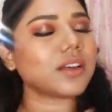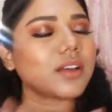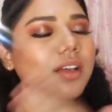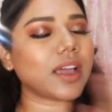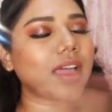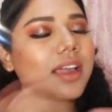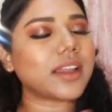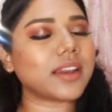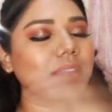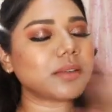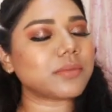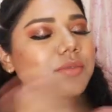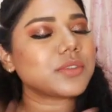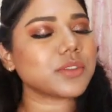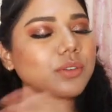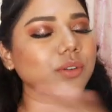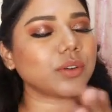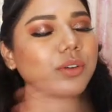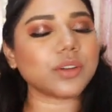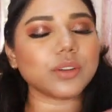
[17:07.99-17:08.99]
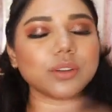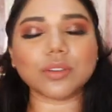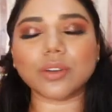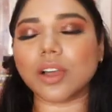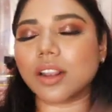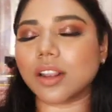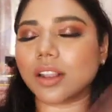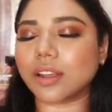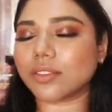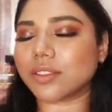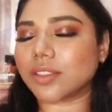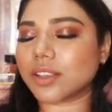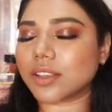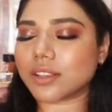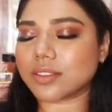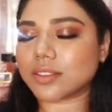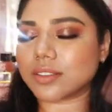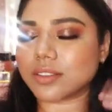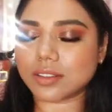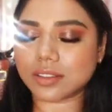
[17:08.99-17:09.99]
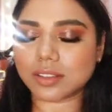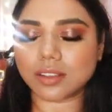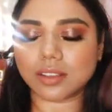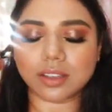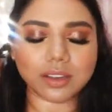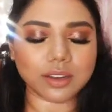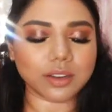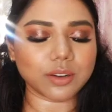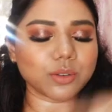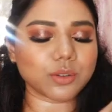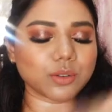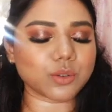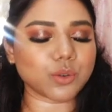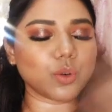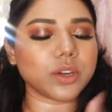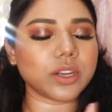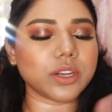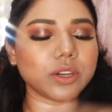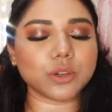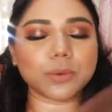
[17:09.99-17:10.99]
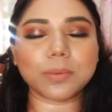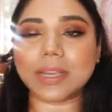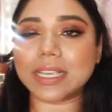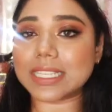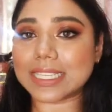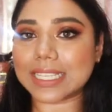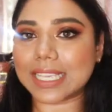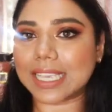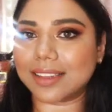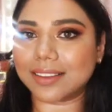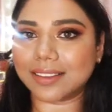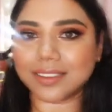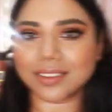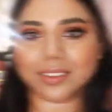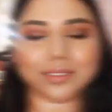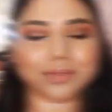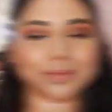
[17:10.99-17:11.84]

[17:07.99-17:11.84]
And I'm just going to allow this to soak into my skin.